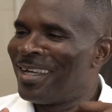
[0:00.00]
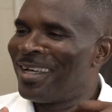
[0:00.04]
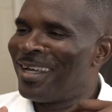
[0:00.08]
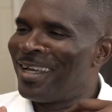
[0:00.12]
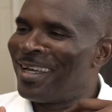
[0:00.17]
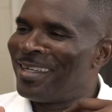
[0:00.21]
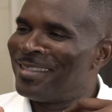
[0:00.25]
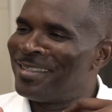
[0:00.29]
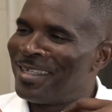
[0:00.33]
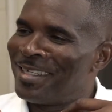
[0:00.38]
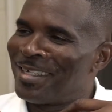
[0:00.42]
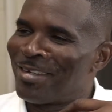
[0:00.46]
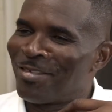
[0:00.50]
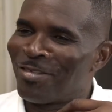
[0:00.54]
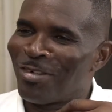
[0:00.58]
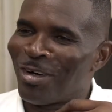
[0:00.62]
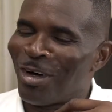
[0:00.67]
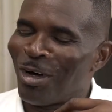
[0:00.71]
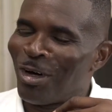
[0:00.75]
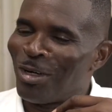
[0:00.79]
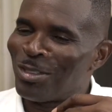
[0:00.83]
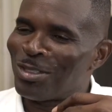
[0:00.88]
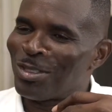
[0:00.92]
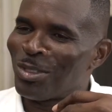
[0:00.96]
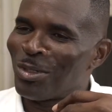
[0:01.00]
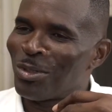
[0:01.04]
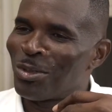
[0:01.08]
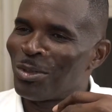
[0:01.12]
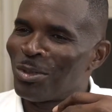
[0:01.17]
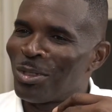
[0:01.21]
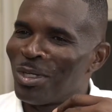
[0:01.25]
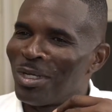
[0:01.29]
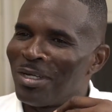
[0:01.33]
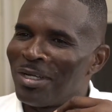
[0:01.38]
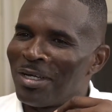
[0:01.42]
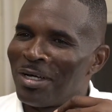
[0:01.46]
And then
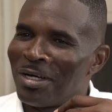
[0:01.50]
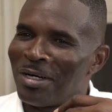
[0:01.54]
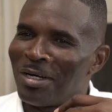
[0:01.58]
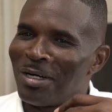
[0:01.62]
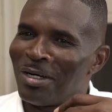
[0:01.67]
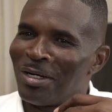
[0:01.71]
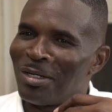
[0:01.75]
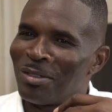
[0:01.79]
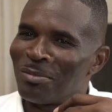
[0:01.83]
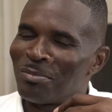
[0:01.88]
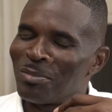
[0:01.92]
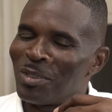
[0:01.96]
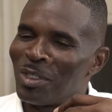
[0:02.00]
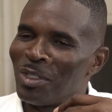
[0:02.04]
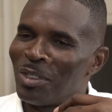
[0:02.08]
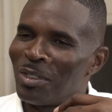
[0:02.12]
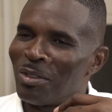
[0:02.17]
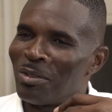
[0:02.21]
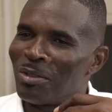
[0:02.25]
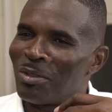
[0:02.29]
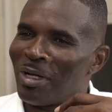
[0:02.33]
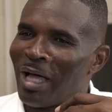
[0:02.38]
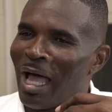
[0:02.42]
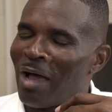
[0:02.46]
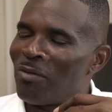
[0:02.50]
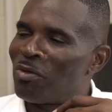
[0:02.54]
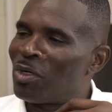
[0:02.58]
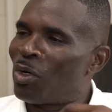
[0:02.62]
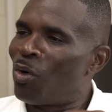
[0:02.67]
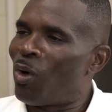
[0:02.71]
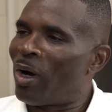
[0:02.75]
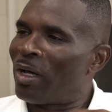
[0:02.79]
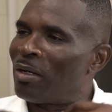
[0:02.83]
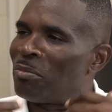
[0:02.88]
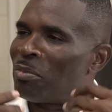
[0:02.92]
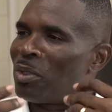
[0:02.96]
also, I would
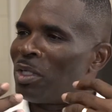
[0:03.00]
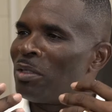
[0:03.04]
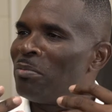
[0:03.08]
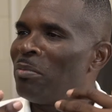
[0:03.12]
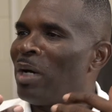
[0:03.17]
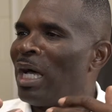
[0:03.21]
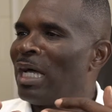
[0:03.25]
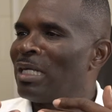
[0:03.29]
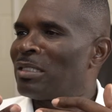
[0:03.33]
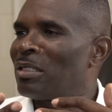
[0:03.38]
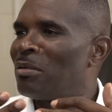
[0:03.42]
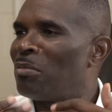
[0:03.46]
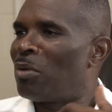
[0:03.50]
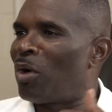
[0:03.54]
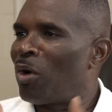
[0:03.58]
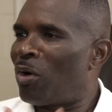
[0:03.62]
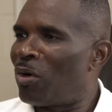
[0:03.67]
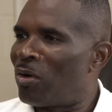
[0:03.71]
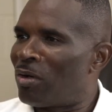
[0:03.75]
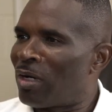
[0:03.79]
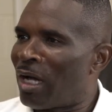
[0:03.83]
go out and play basketball.